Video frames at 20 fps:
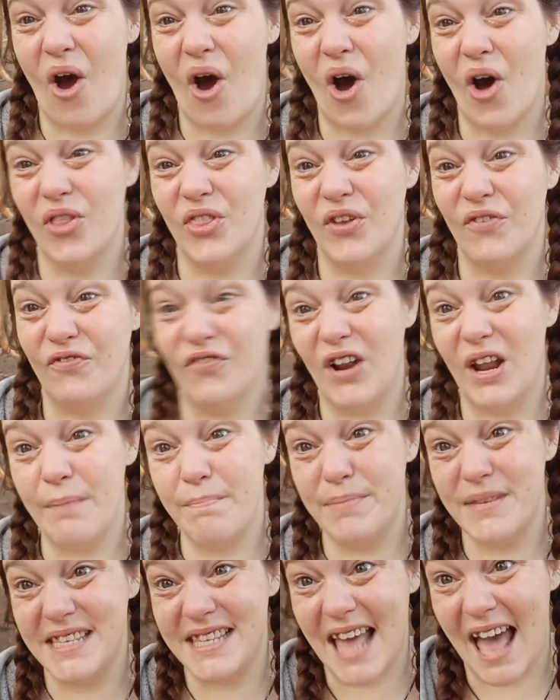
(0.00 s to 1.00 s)
on the flip
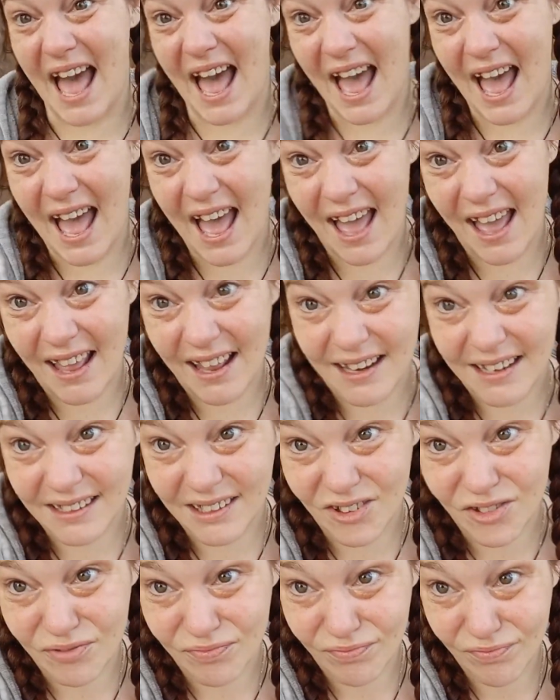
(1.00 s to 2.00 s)
side. I
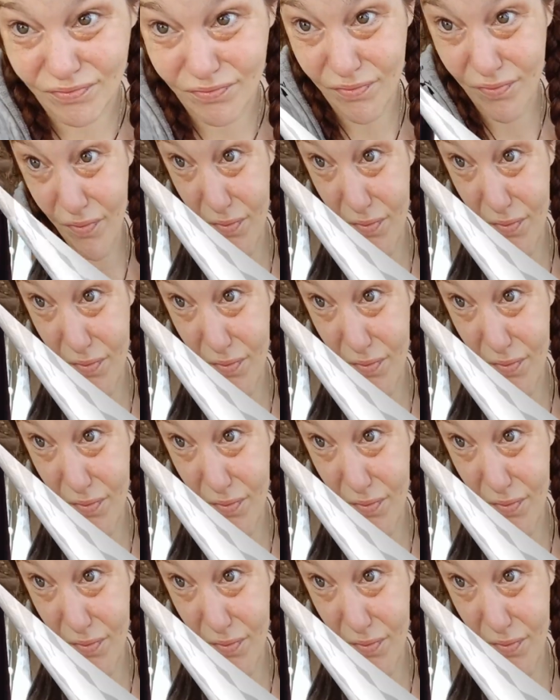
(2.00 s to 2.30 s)
hated that.